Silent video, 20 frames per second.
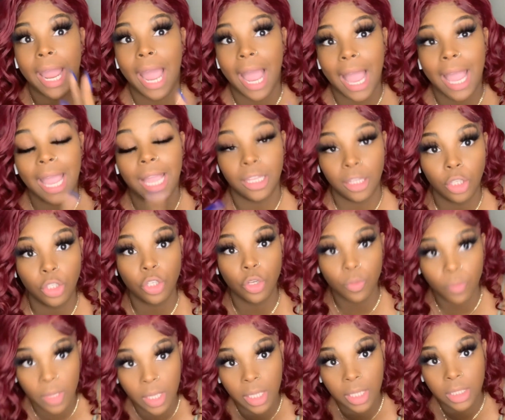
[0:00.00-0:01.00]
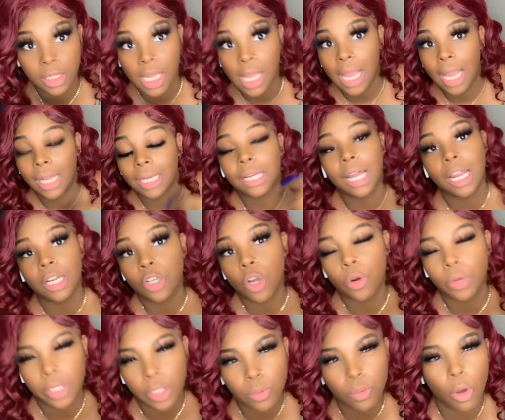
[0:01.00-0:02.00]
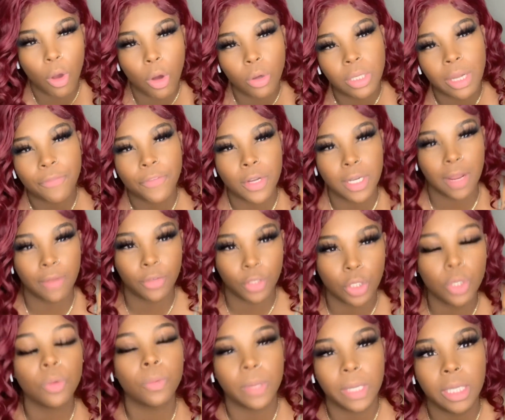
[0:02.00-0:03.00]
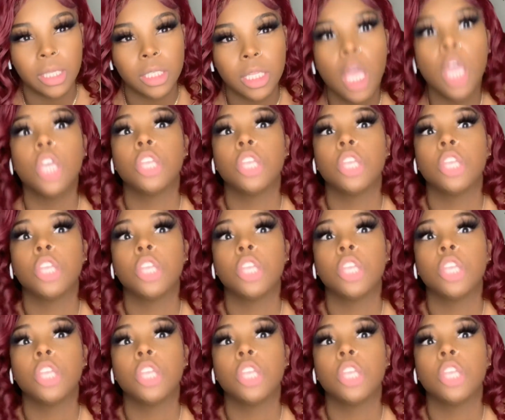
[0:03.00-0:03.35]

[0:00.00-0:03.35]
I had the two weeks and I know this will hold up for another two weeks.